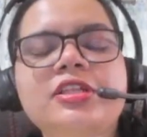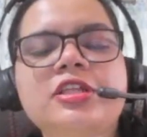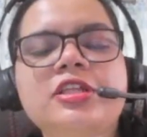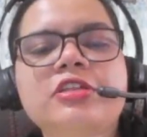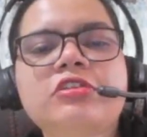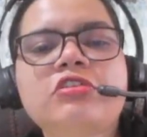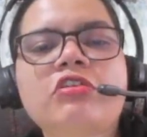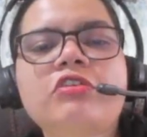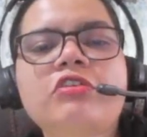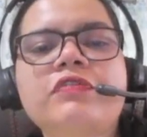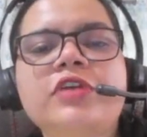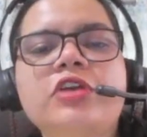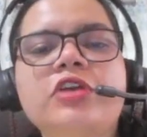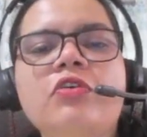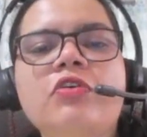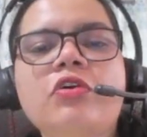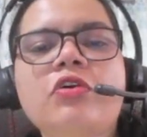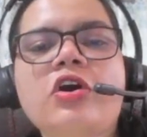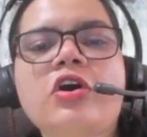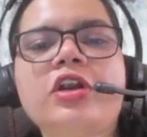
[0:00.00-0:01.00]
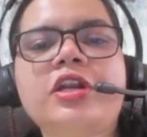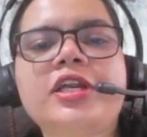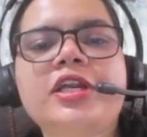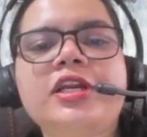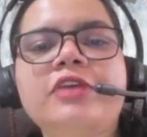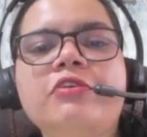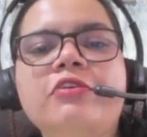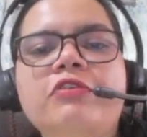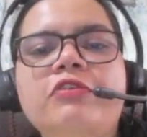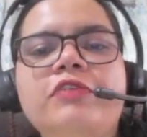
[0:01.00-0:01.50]
and so we go on
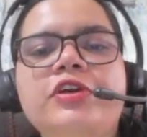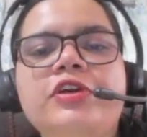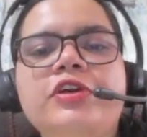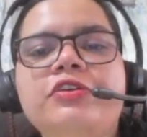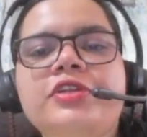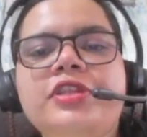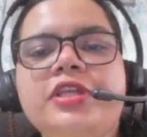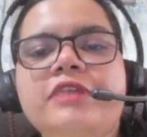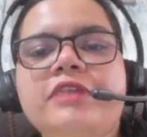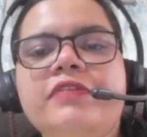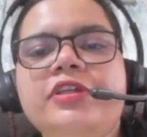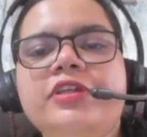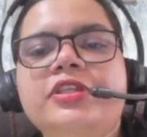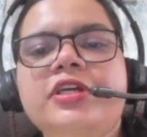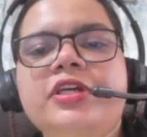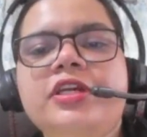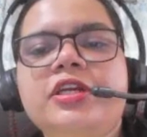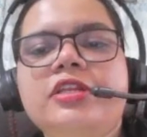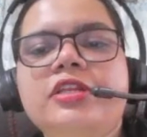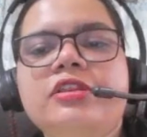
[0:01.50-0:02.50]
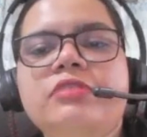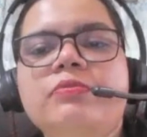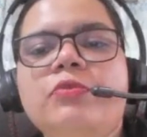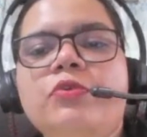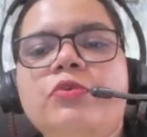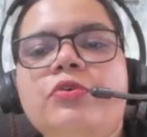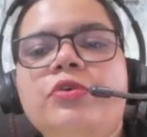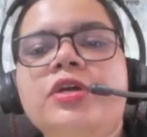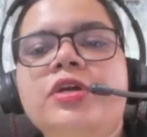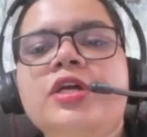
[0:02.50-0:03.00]
till no one could say whether it's
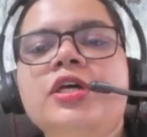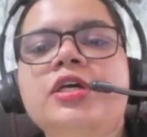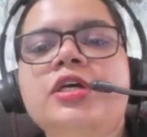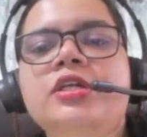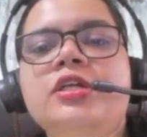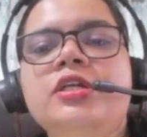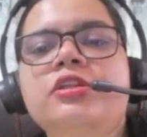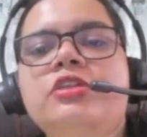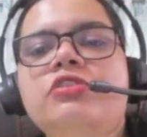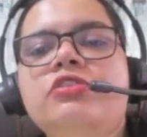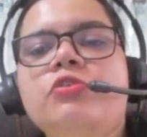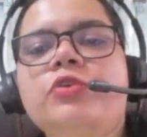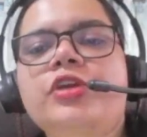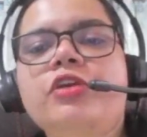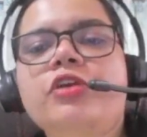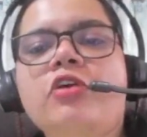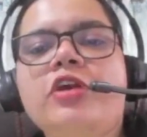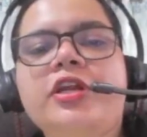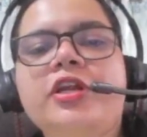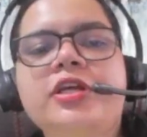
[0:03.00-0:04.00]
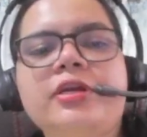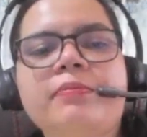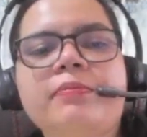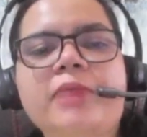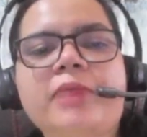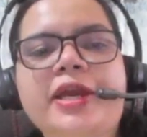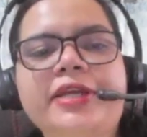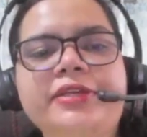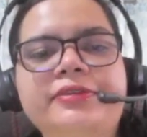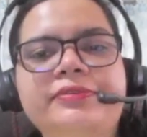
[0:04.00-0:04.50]
more the story or
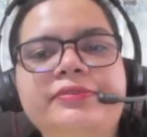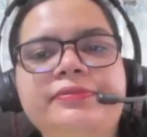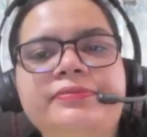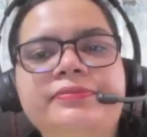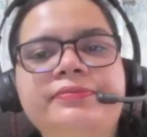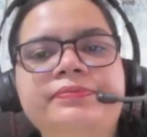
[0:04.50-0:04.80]
mine.